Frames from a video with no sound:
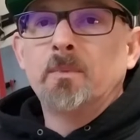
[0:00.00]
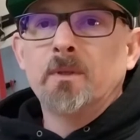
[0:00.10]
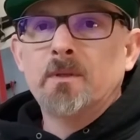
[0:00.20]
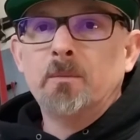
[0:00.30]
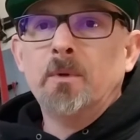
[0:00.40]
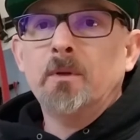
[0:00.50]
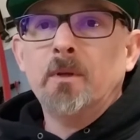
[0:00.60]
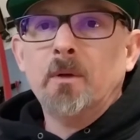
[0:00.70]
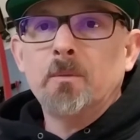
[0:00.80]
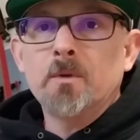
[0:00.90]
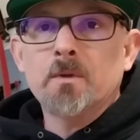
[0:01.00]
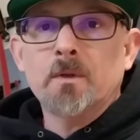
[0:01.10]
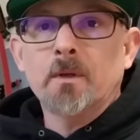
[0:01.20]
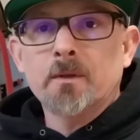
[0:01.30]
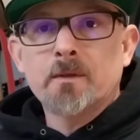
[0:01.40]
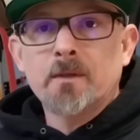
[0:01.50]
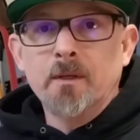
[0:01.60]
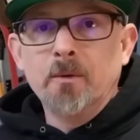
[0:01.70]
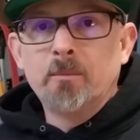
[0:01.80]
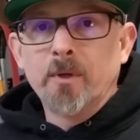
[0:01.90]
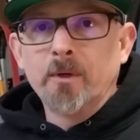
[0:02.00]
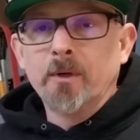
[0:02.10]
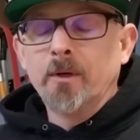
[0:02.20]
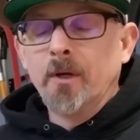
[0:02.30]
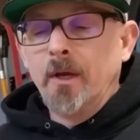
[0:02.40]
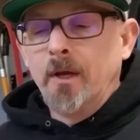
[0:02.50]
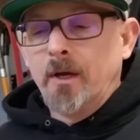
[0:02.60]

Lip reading: but typically I'm using a single burner